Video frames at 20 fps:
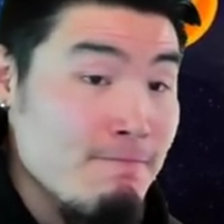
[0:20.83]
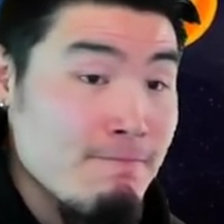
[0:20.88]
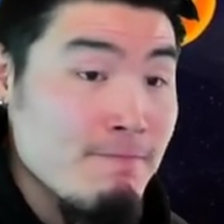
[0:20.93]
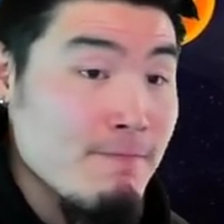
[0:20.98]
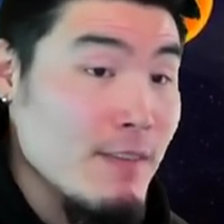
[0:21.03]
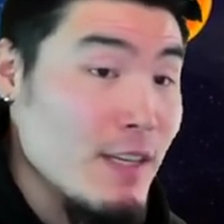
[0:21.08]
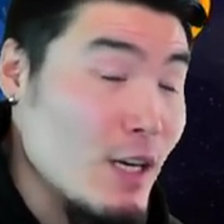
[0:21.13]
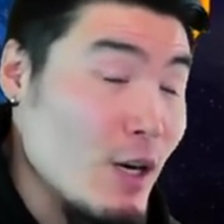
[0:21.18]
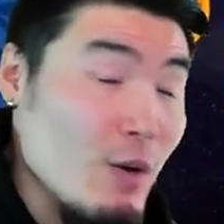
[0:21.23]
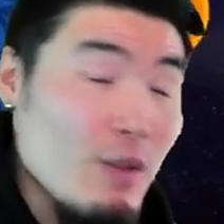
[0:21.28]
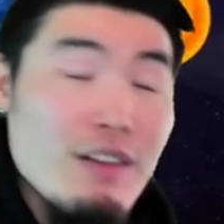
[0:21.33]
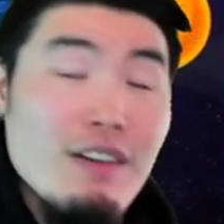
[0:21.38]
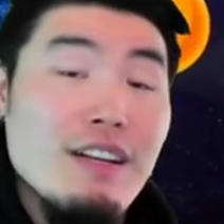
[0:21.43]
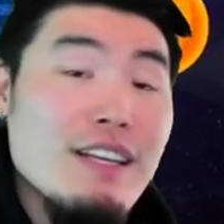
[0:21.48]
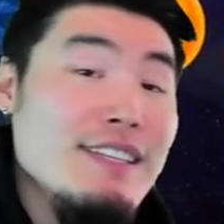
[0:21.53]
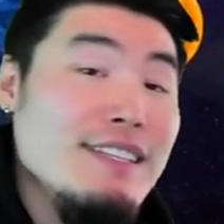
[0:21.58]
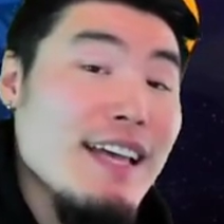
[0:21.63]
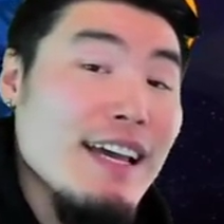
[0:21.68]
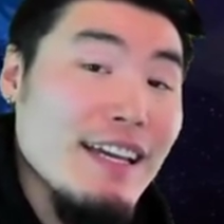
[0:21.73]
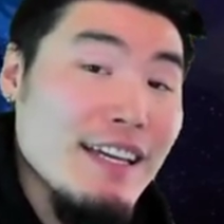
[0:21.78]
you know, 30
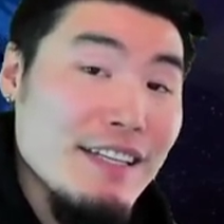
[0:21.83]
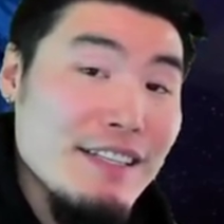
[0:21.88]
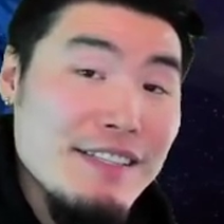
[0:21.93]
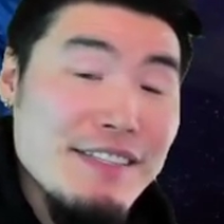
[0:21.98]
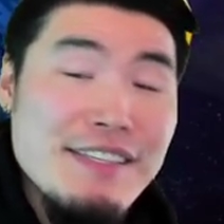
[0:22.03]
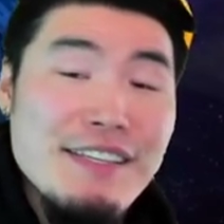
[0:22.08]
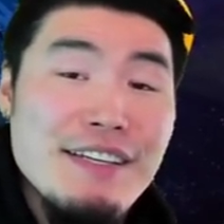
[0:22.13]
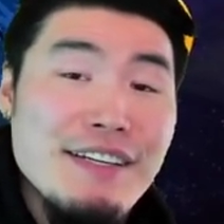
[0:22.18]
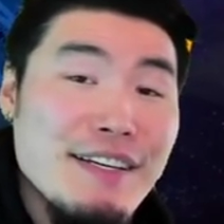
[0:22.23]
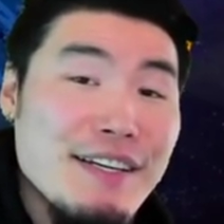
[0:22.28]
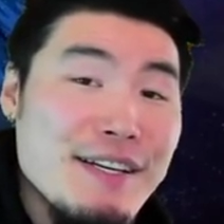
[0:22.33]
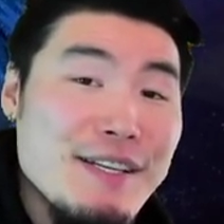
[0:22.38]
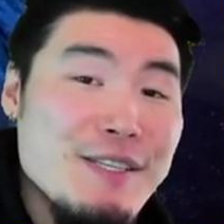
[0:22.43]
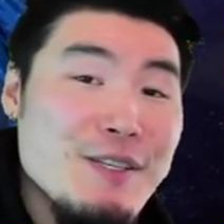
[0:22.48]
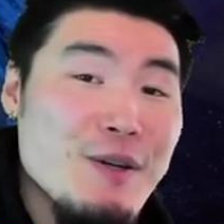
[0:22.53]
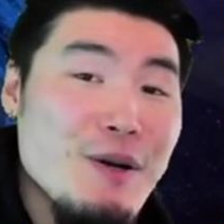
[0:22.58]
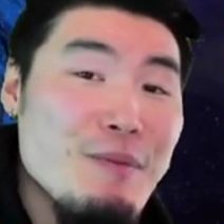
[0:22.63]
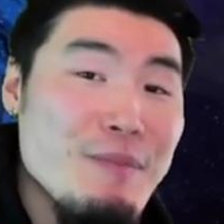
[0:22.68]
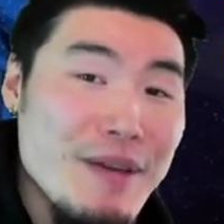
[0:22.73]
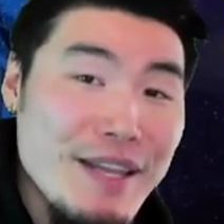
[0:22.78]
seconds
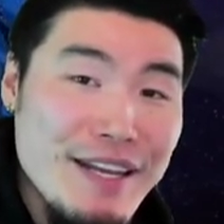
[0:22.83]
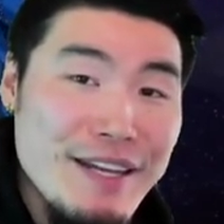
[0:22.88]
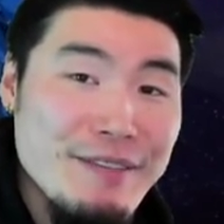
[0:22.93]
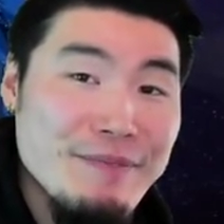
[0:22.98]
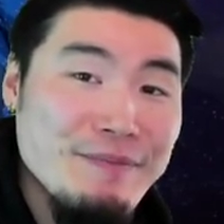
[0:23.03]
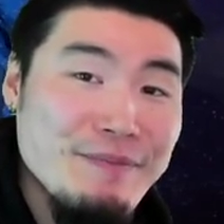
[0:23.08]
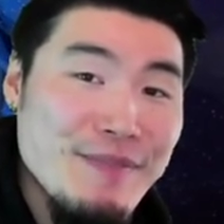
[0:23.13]
to a minute.